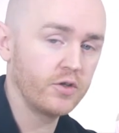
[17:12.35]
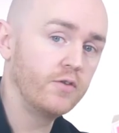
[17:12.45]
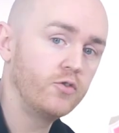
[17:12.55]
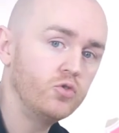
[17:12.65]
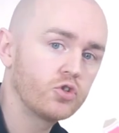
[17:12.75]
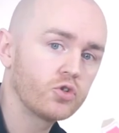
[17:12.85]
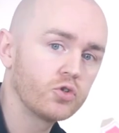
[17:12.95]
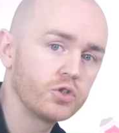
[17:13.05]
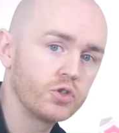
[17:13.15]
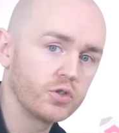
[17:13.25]
If you
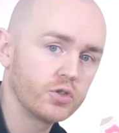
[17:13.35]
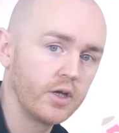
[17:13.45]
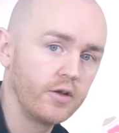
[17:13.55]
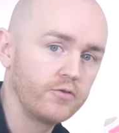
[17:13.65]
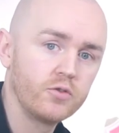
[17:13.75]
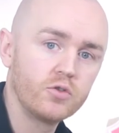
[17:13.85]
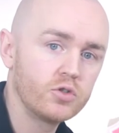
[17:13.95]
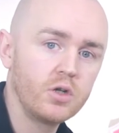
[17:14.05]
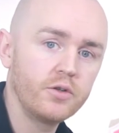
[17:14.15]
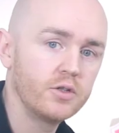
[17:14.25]
trust yourself, there's
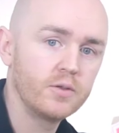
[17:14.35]
nothing